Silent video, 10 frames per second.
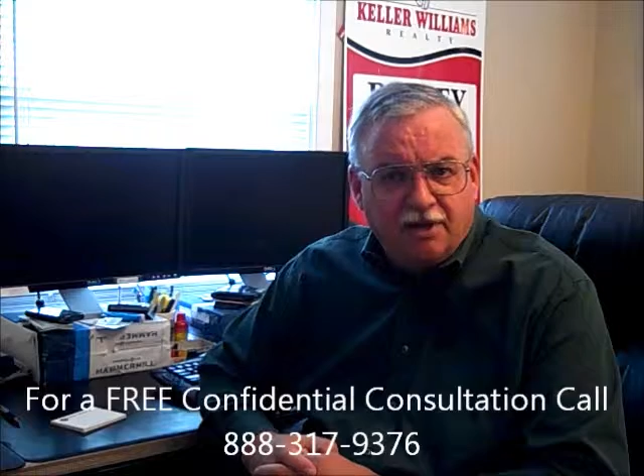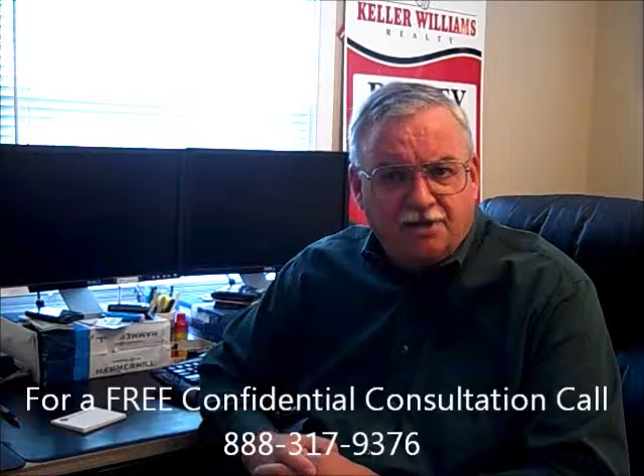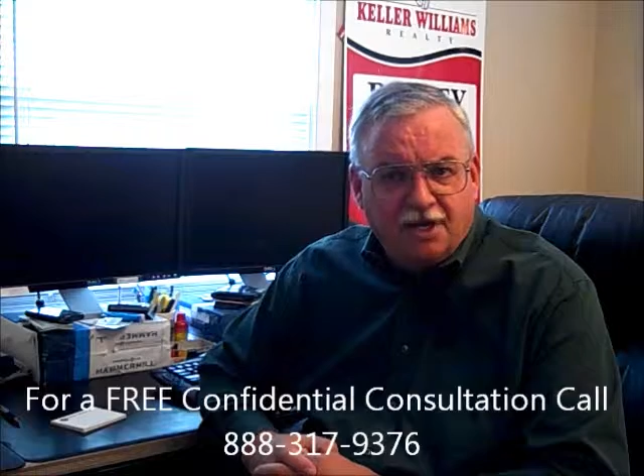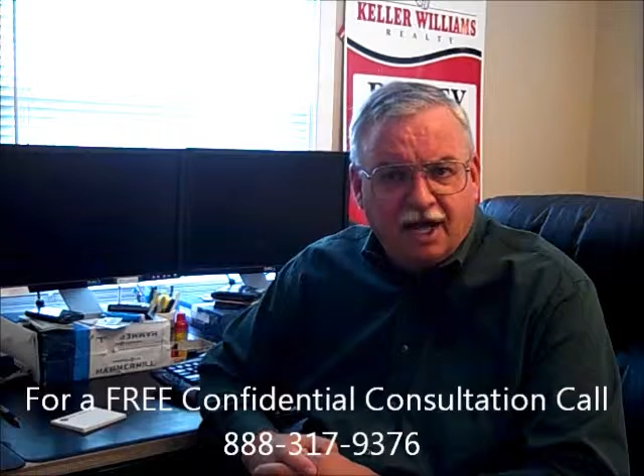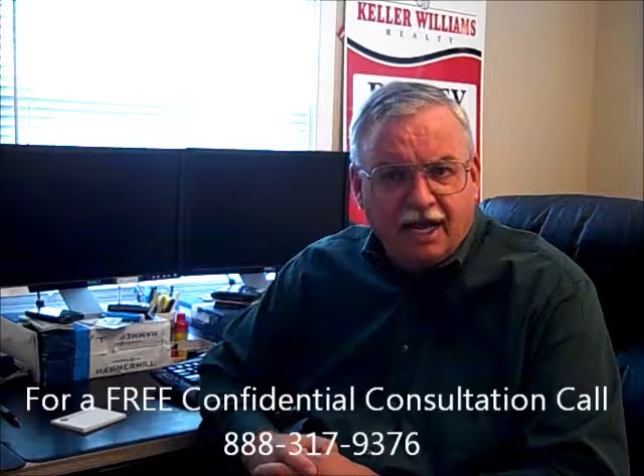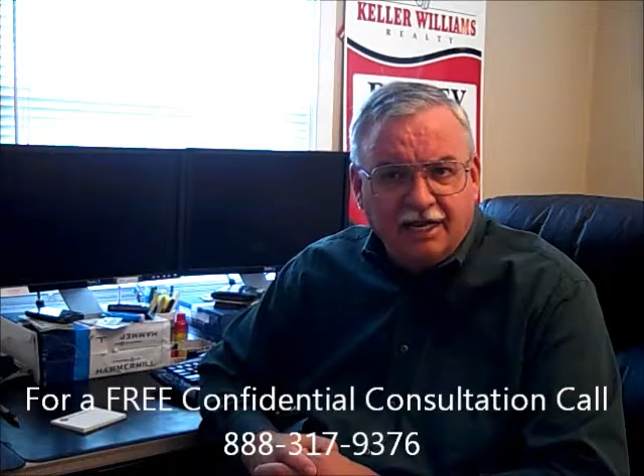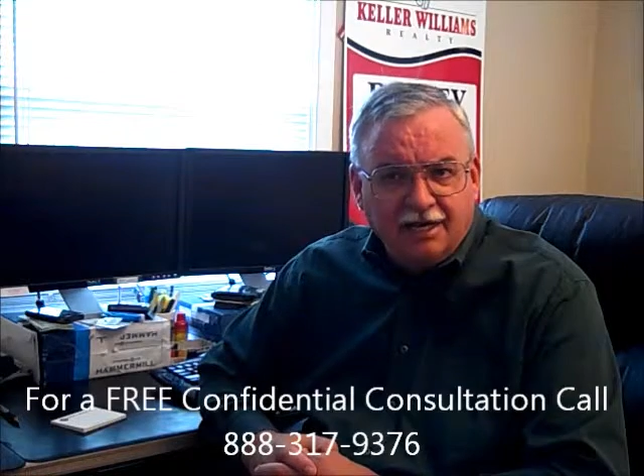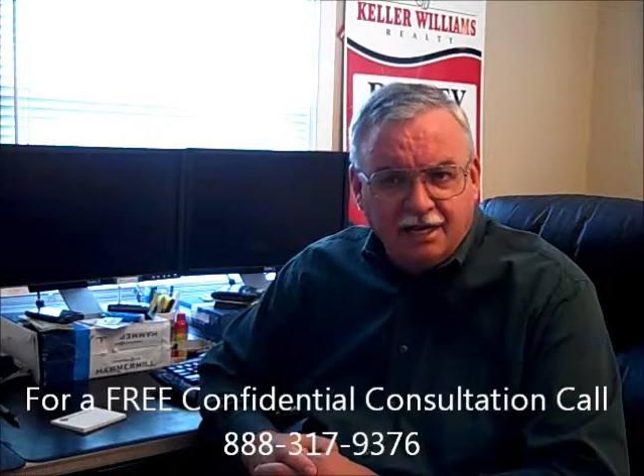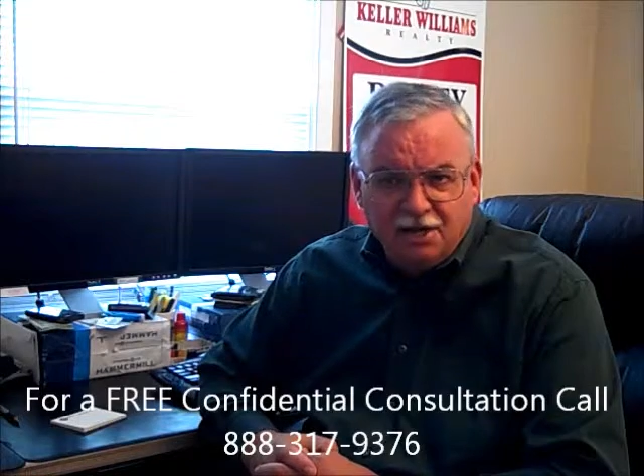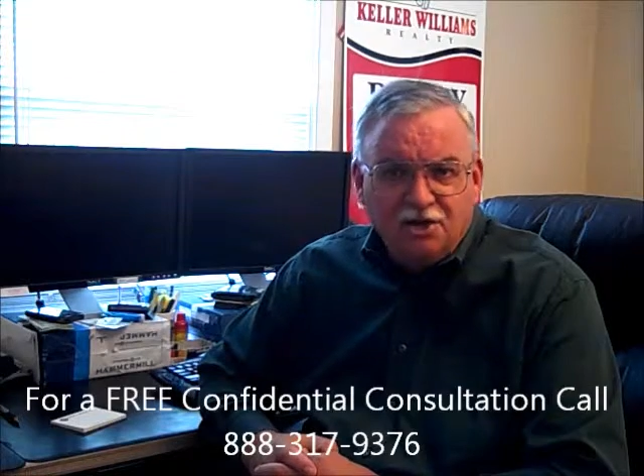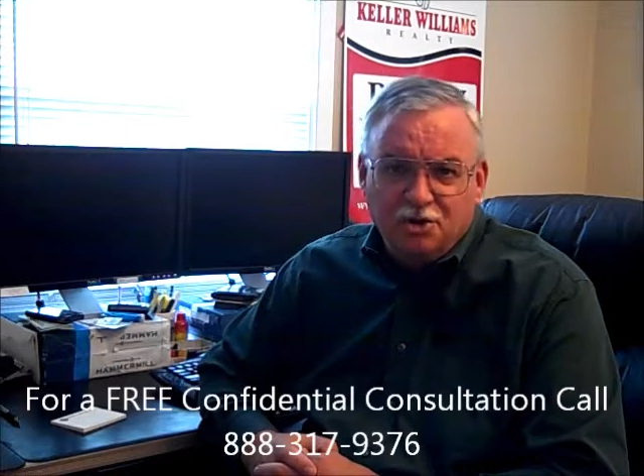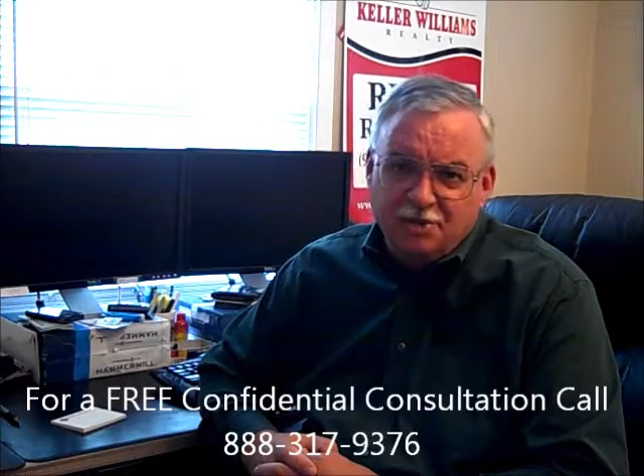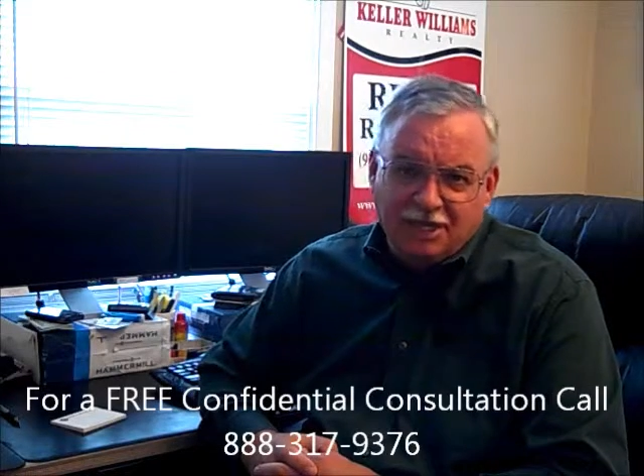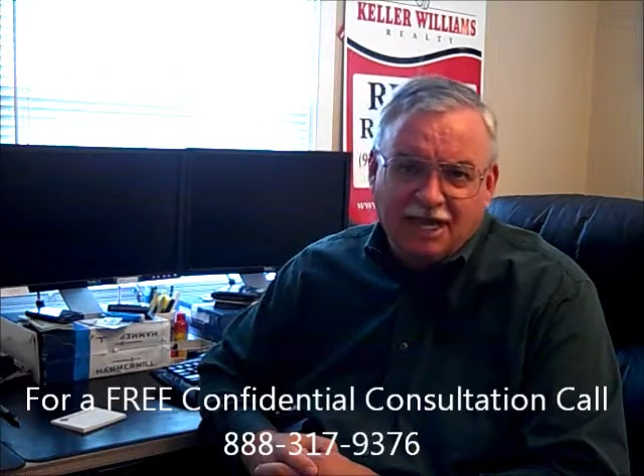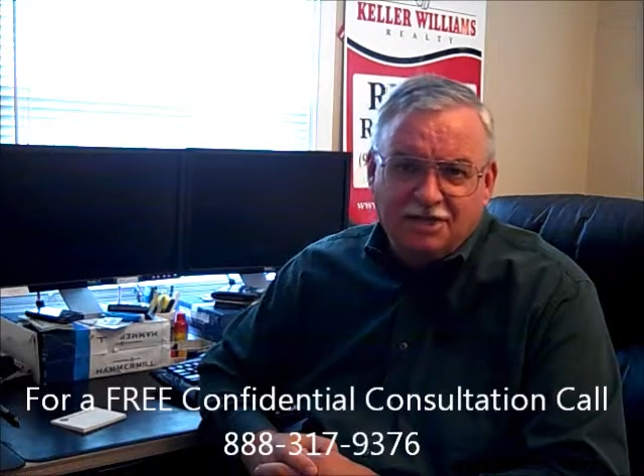tonight, you'll be
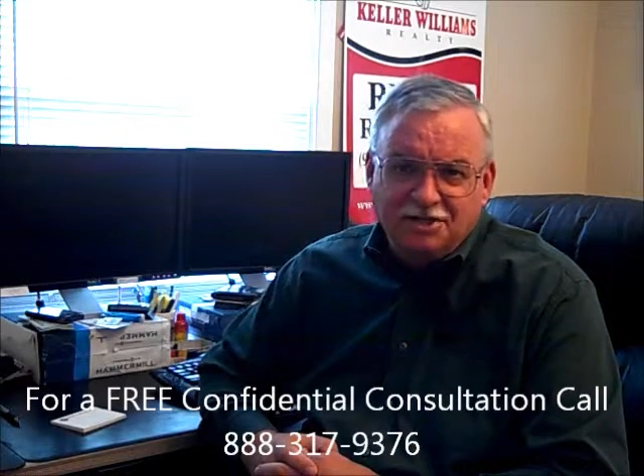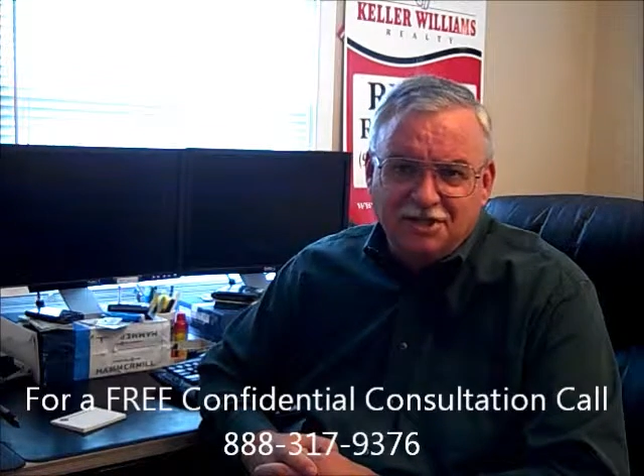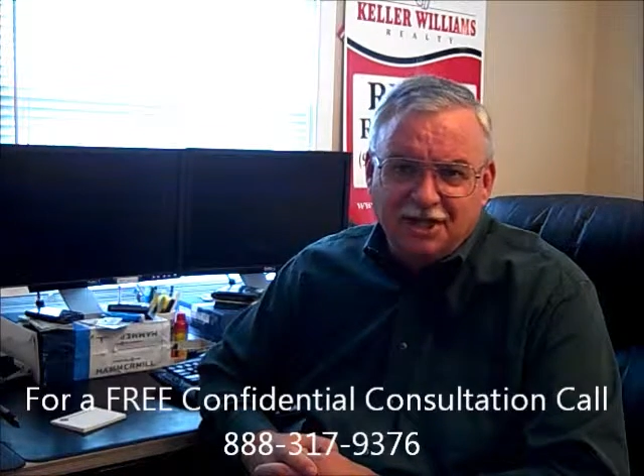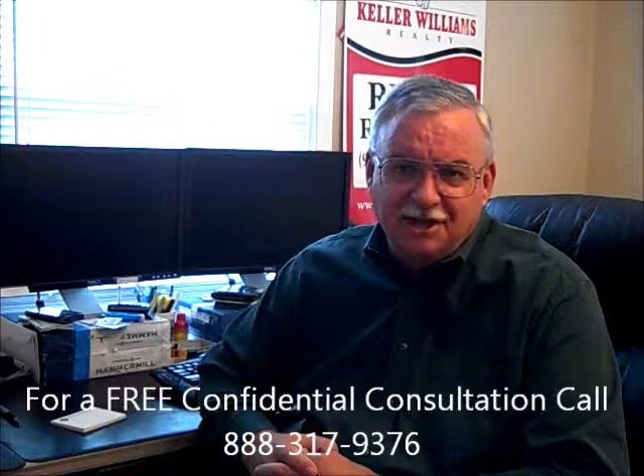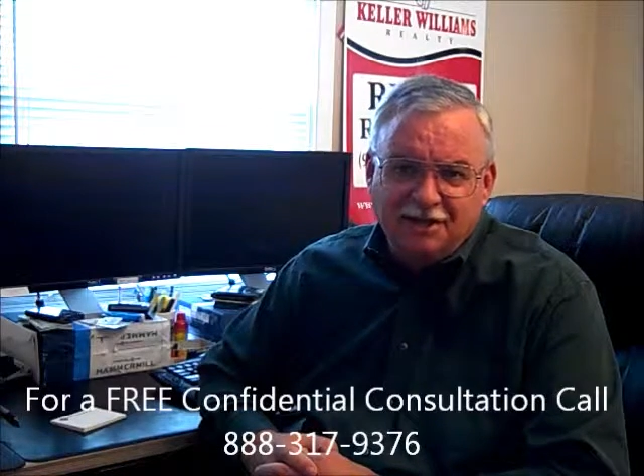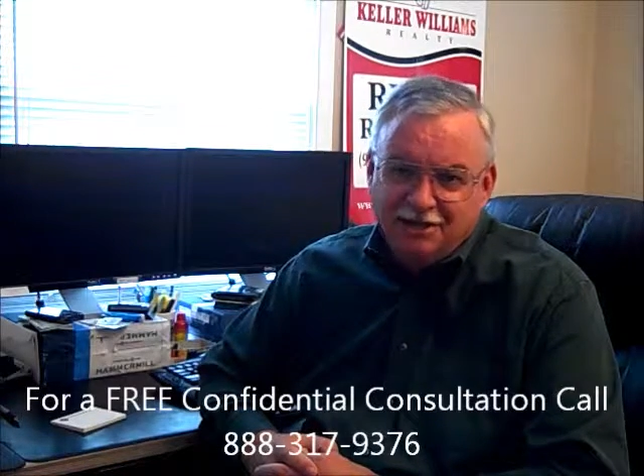glad you did.